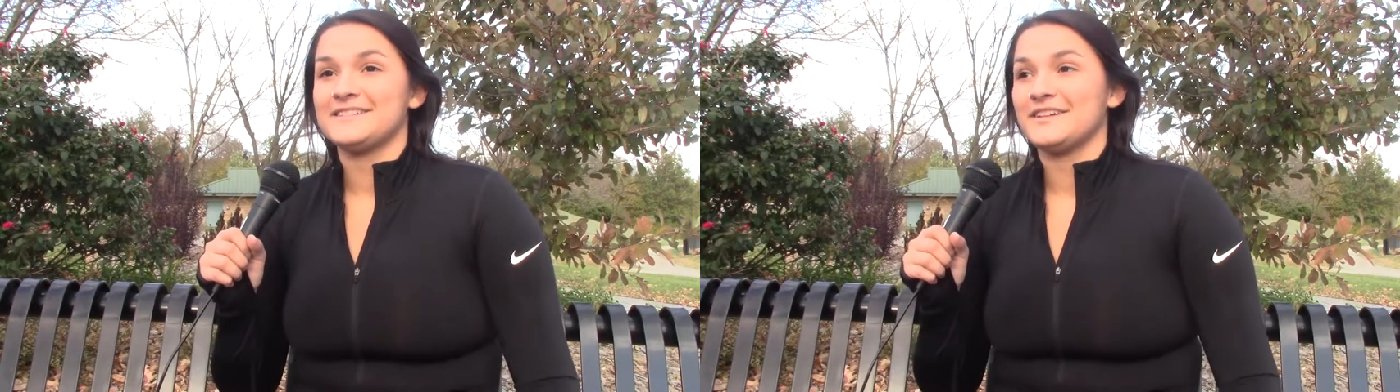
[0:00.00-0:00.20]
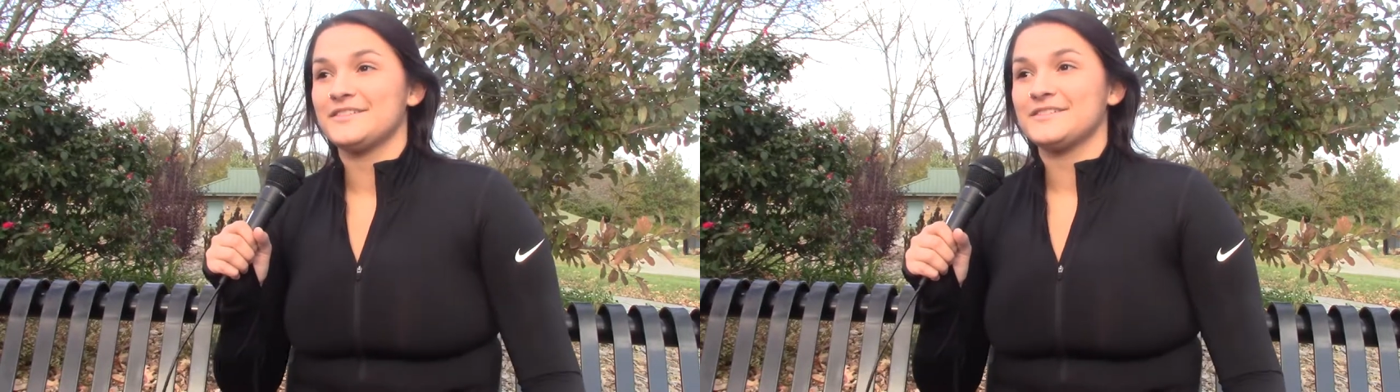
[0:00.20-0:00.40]

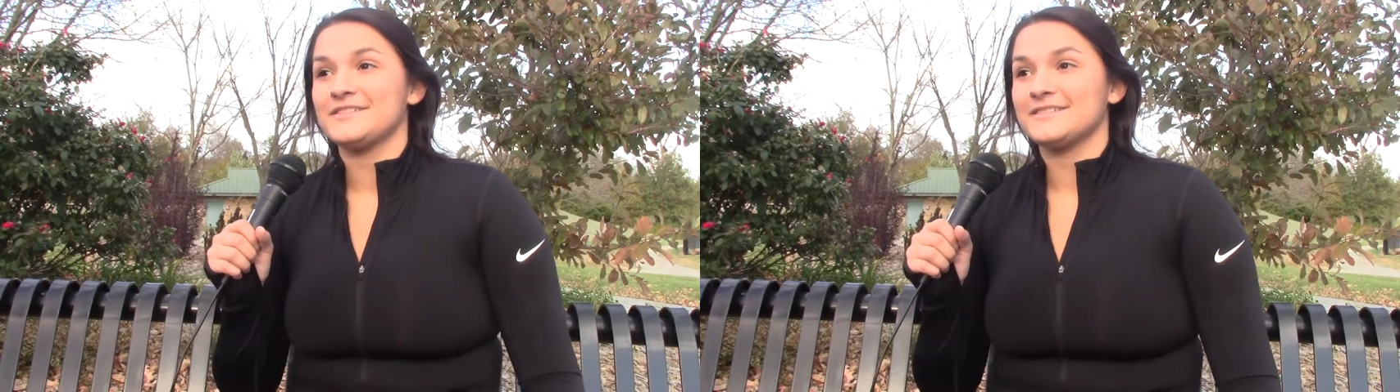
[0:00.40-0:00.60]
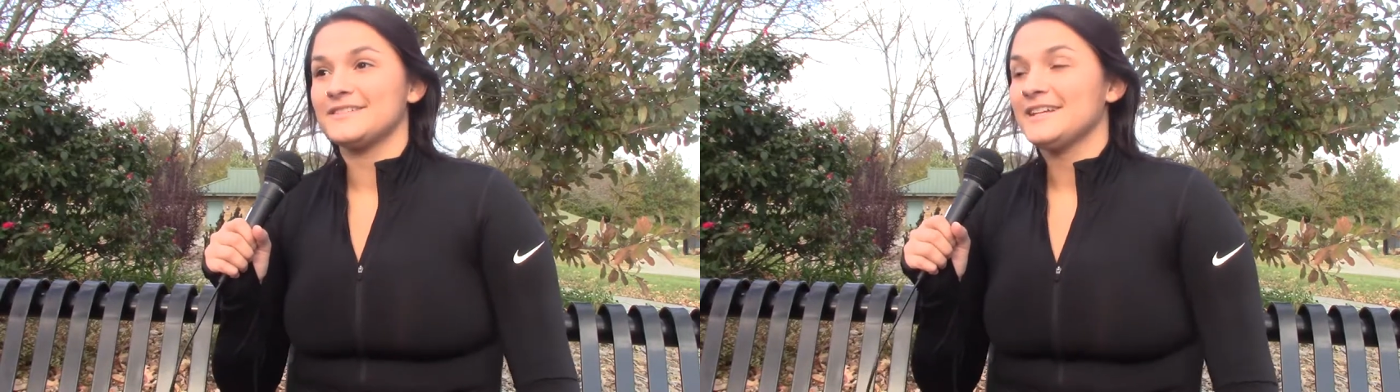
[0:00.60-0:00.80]

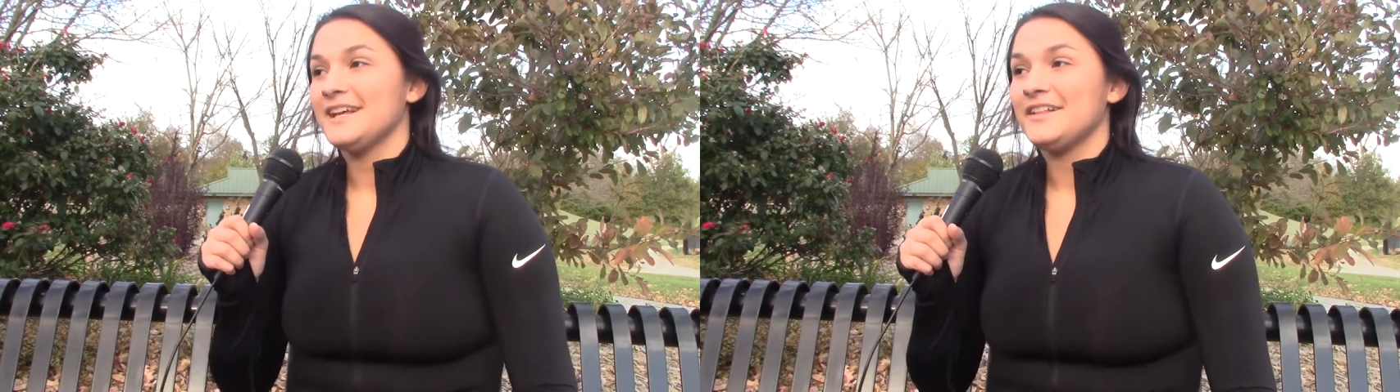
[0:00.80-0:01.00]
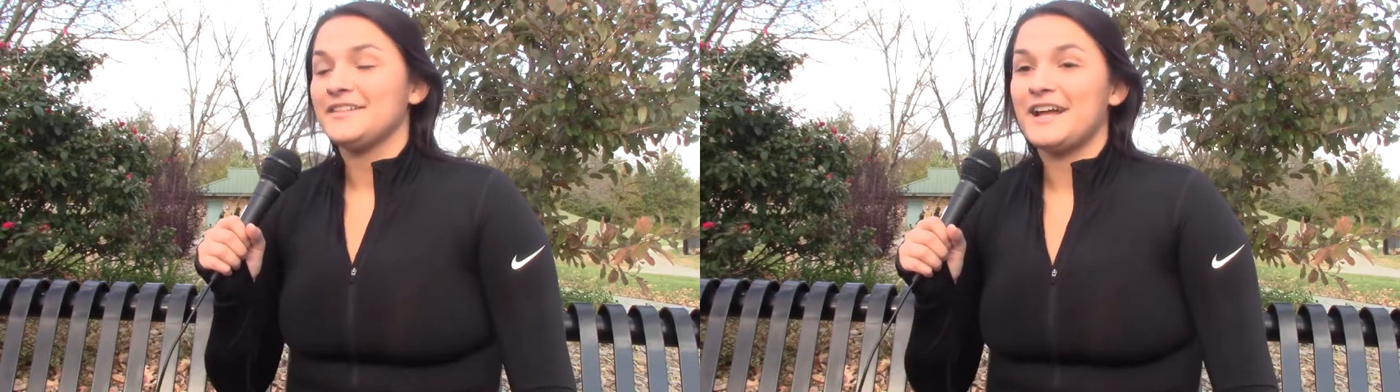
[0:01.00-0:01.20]
There's
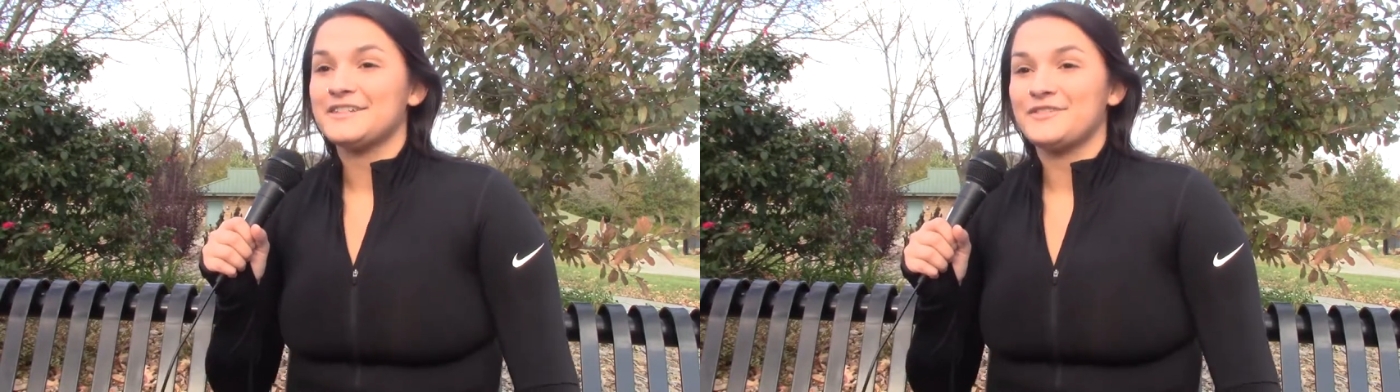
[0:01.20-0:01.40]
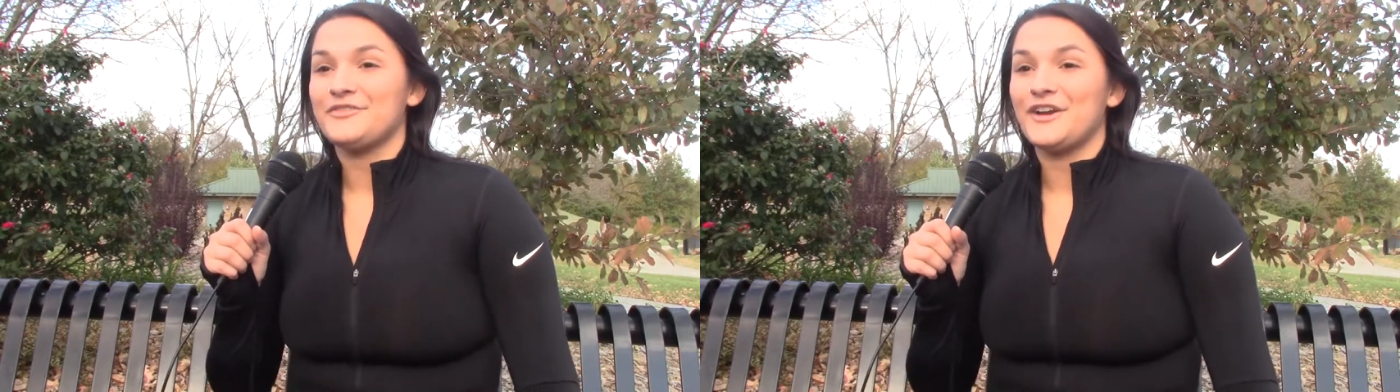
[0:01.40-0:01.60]

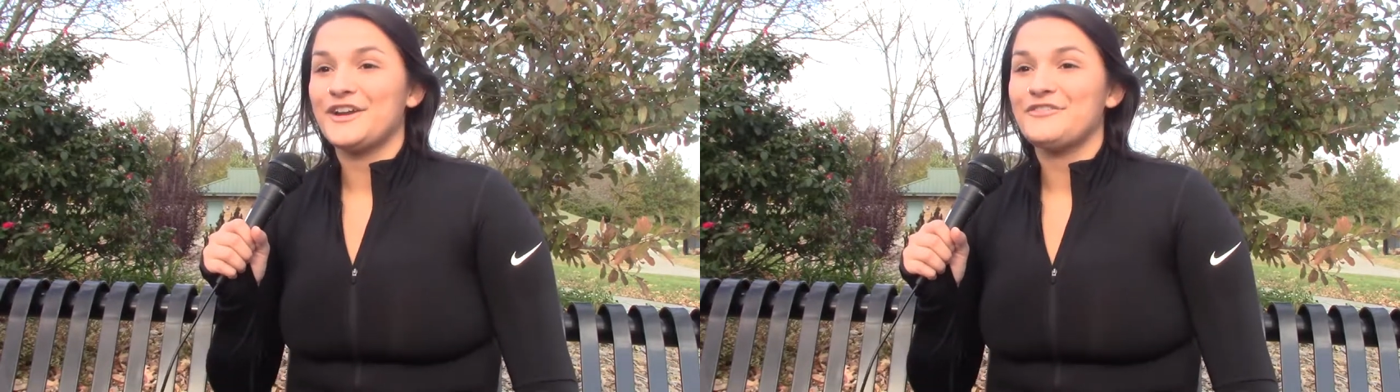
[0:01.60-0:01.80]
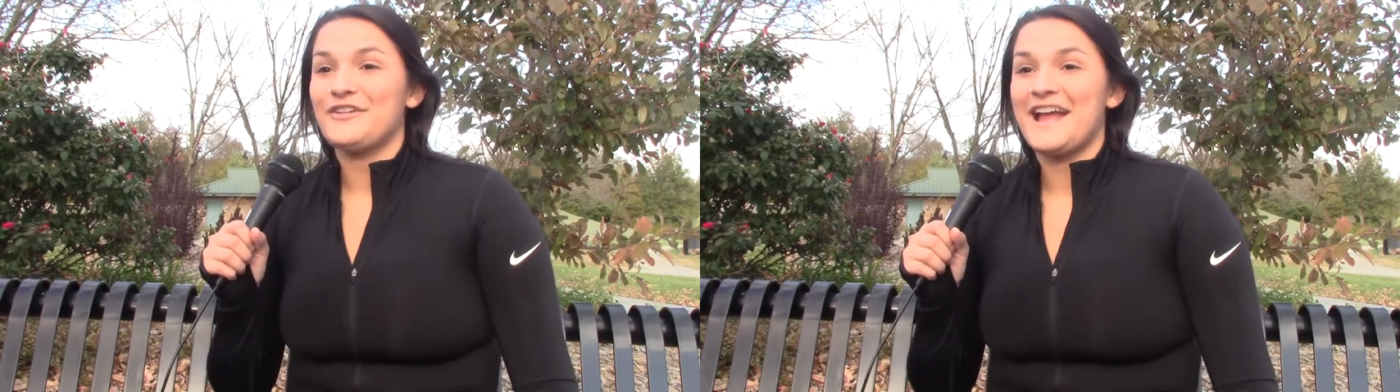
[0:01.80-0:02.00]
lots of
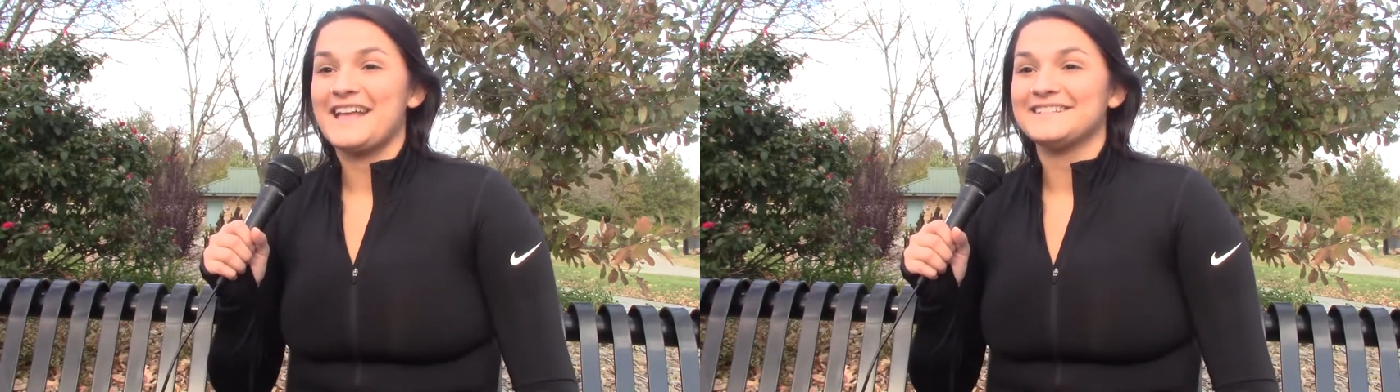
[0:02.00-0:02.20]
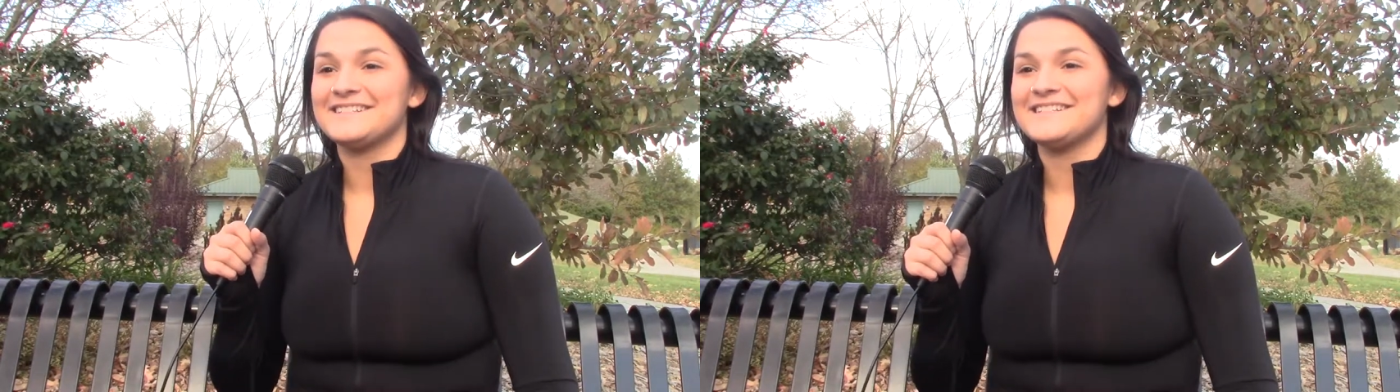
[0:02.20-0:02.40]
furry
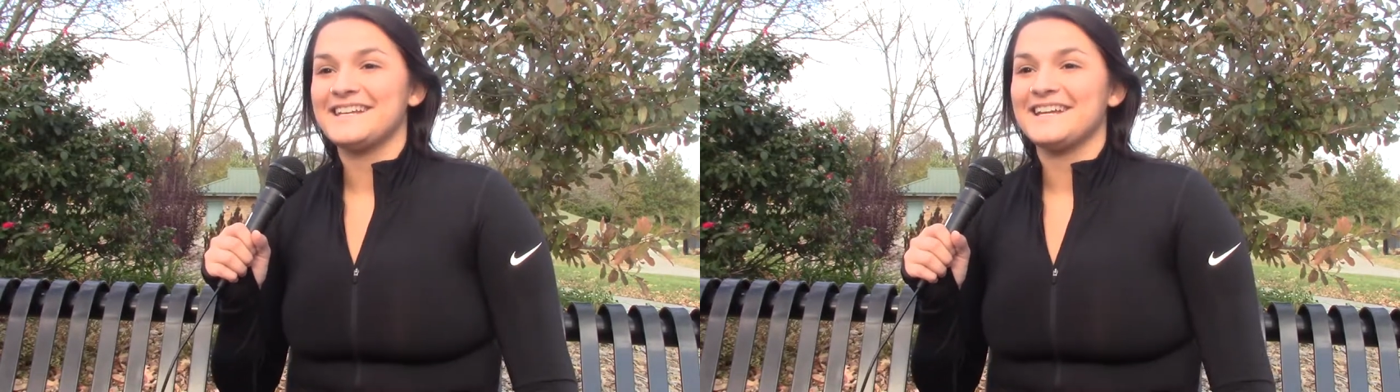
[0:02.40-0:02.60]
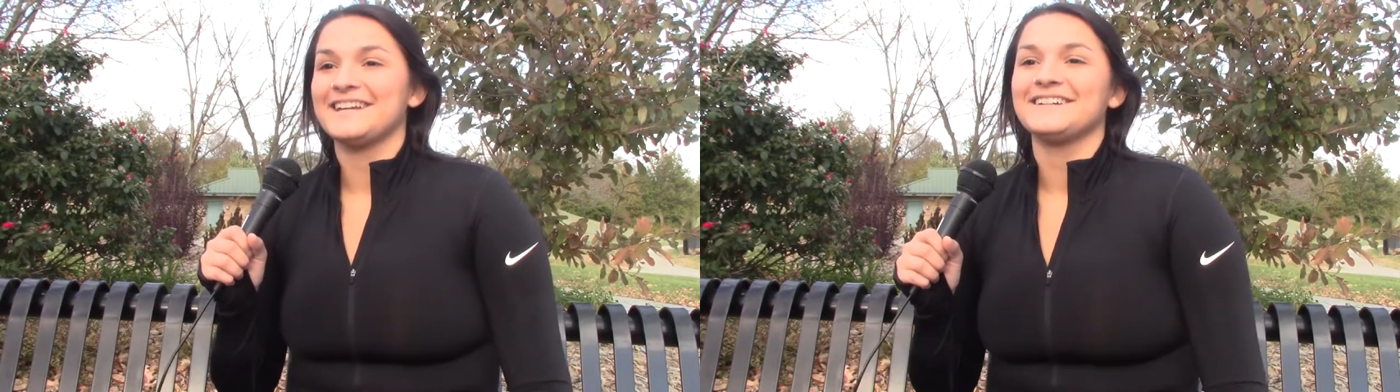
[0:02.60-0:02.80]
friends
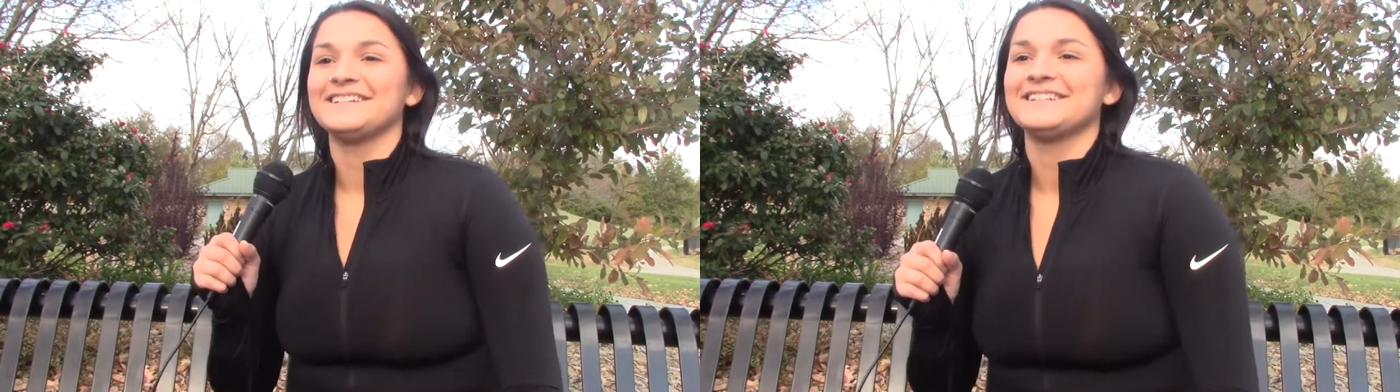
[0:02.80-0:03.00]
here.